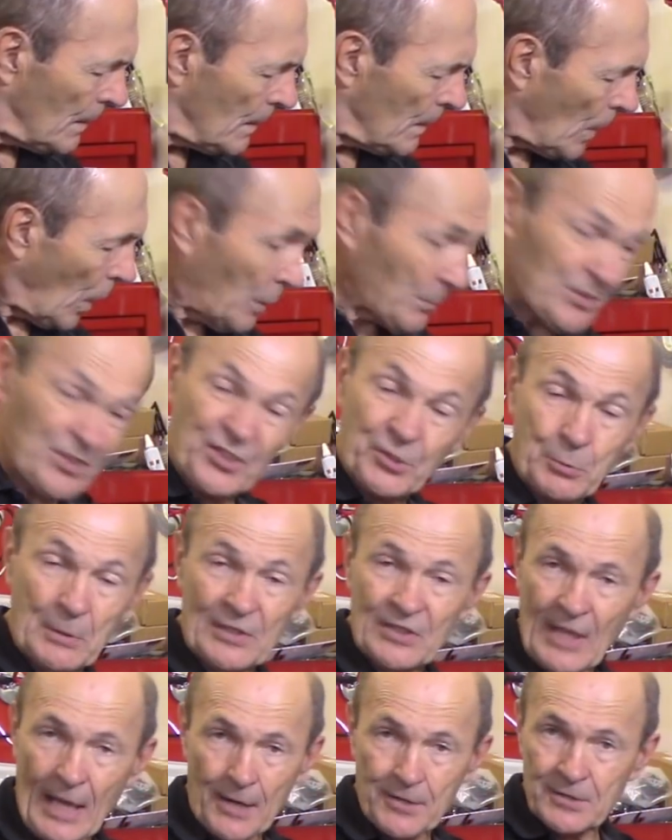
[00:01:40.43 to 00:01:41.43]
almost
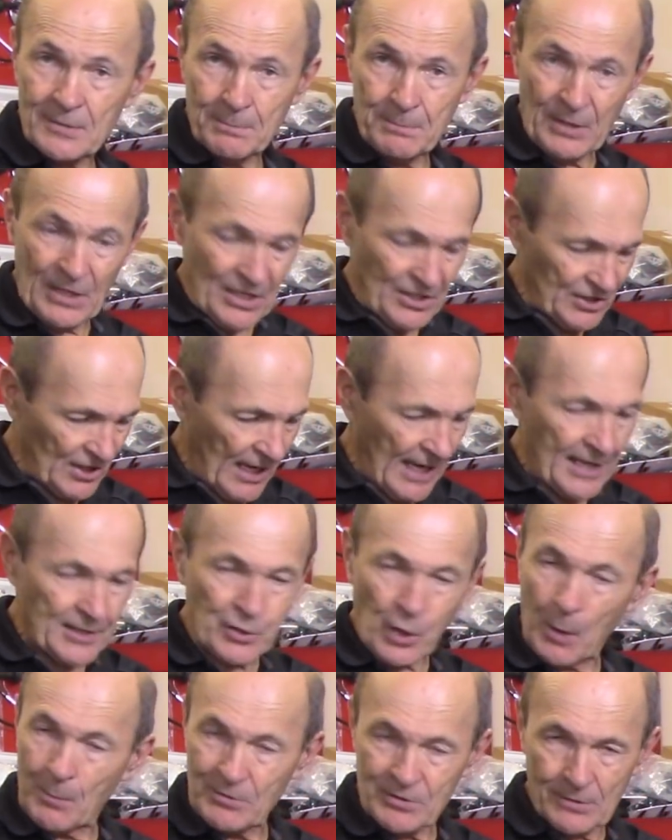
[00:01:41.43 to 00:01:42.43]
3,000 PSI, is
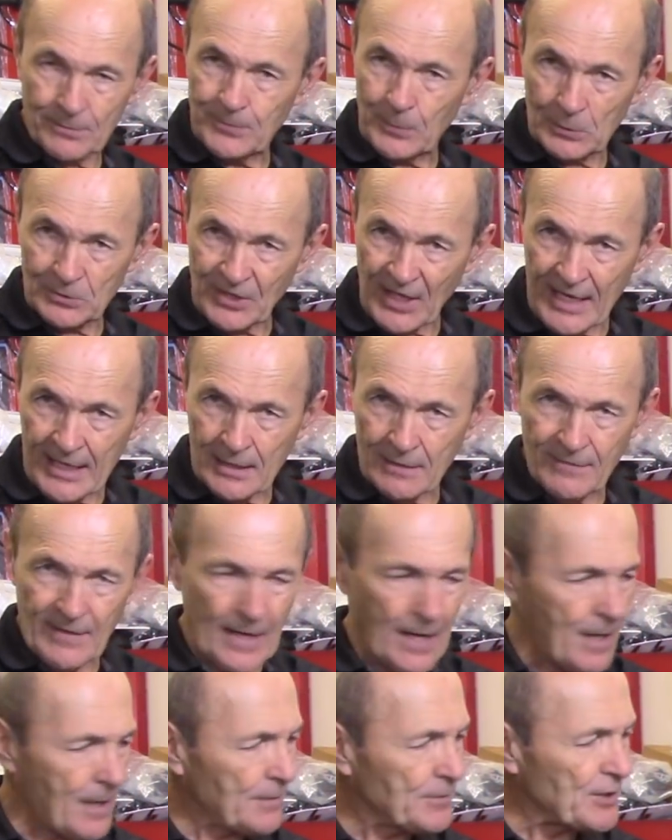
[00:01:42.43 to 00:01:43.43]
almost a full tank of
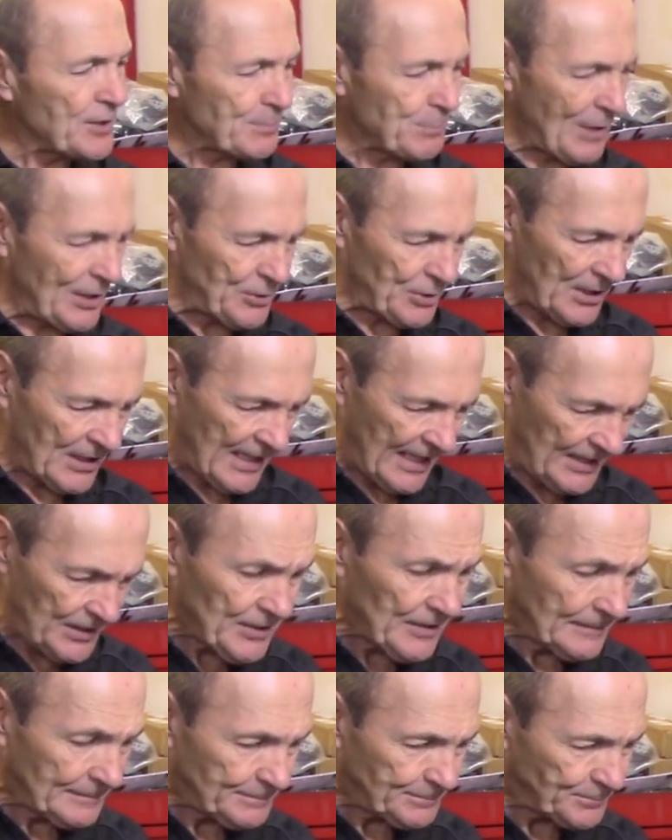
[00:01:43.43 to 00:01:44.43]
air in this pressure
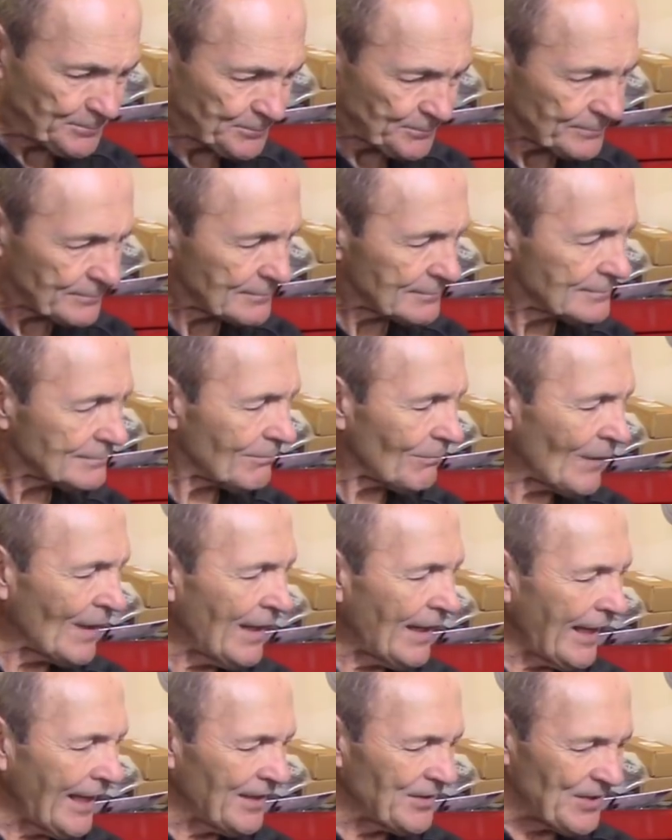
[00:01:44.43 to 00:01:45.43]
gauge.
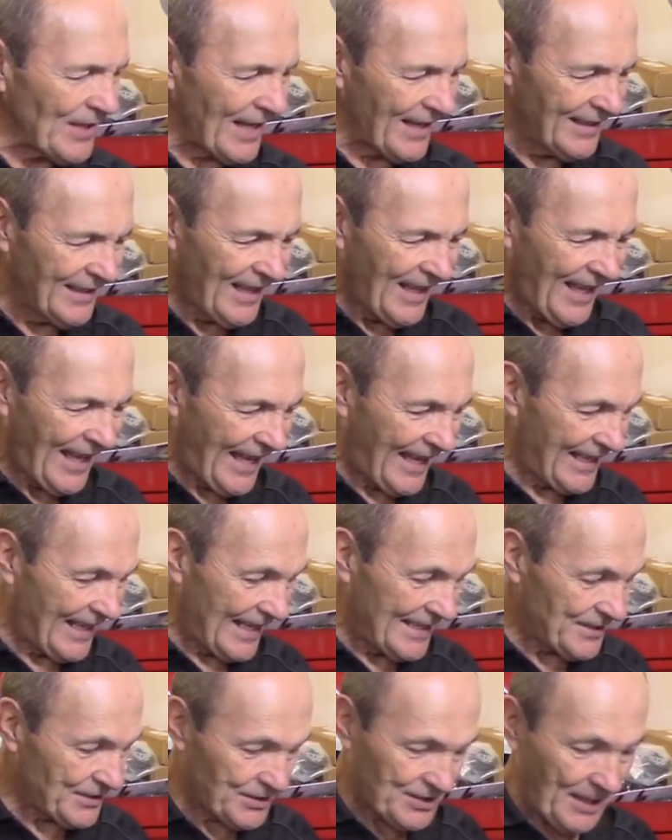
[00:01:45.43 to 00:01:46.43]
And
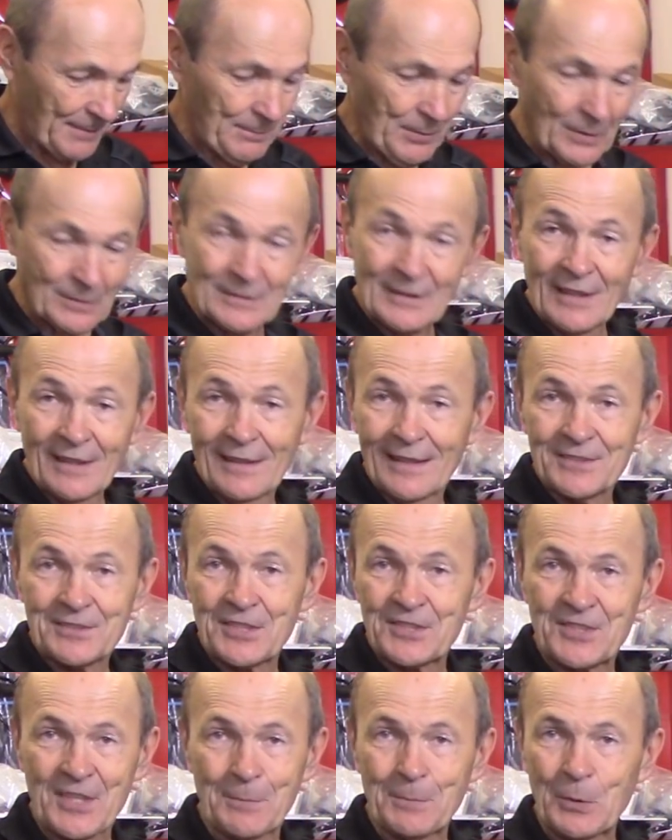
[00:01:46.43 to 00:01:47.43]
it's simple. It's
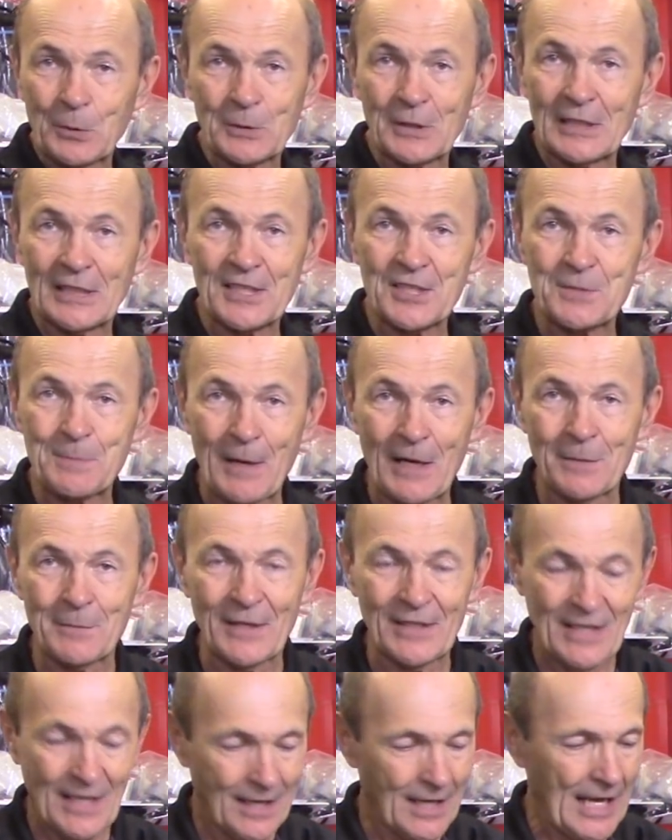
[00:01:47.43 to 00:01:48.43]
a simple little
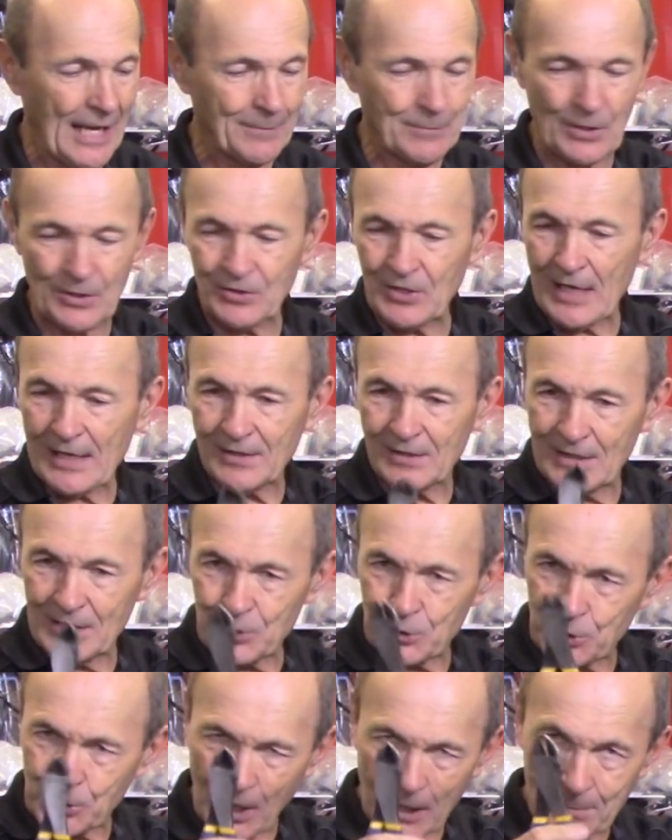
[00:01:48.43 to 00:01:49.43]
experiment. I'm going to take these
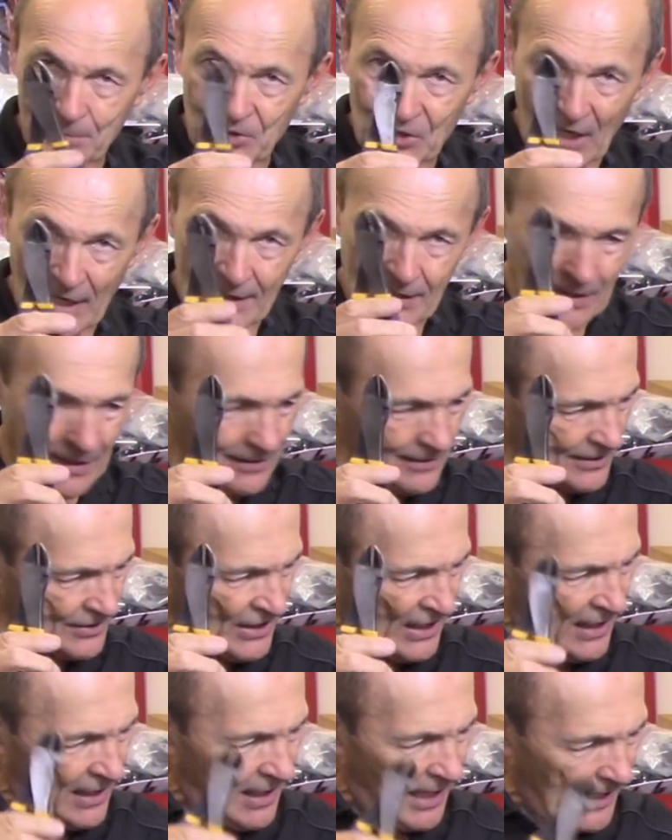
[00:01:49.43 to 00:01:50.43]
sharp side cutters.
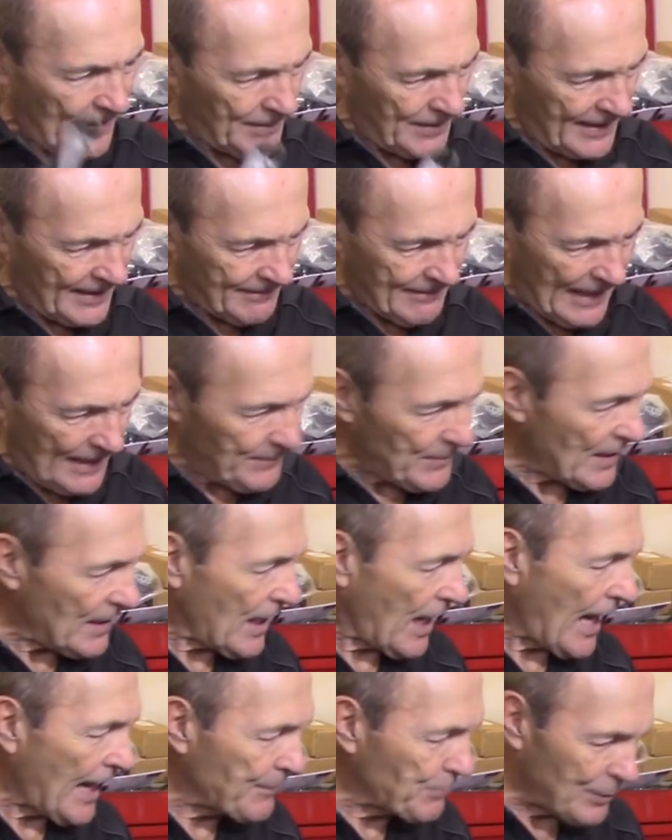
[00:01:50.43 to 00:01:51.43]
I'm going to grab that
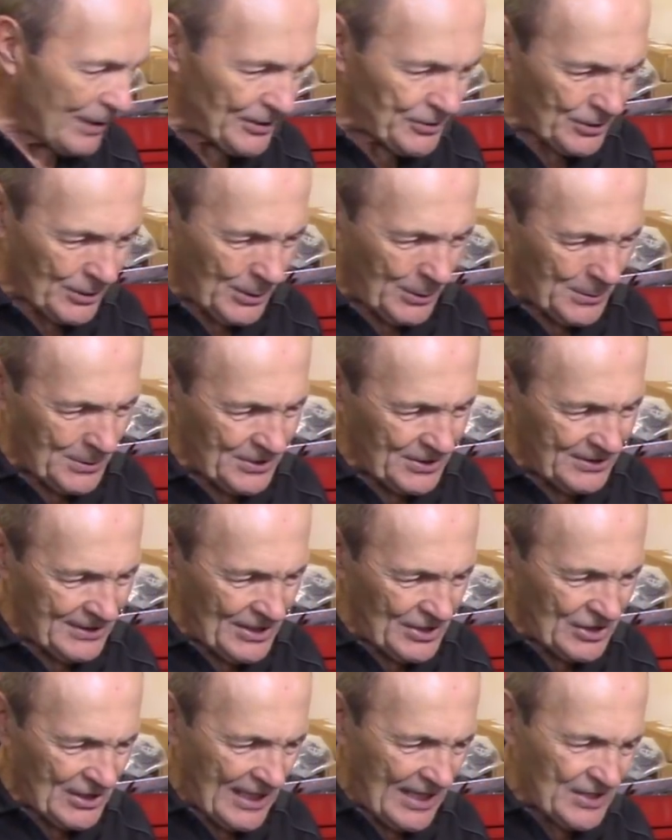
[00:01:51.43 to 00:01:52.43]
high pressure hose in
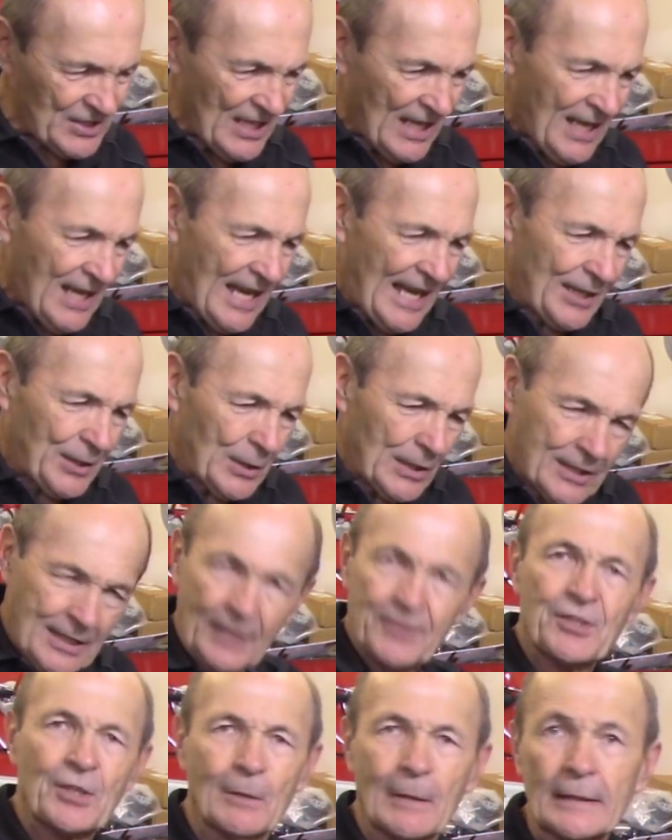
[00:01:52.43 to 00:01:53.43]
this case. I'm going to
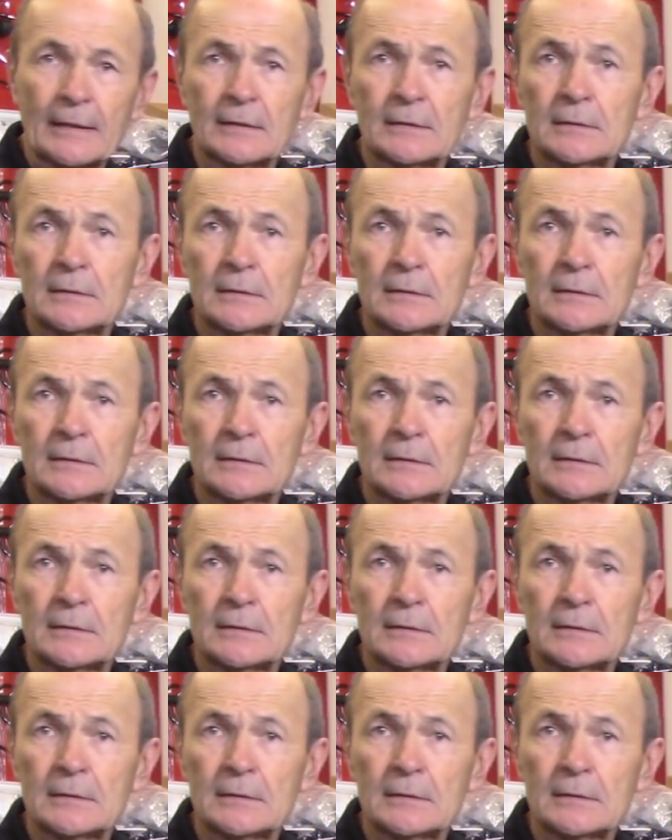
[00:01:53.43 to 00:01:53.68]
cut through it.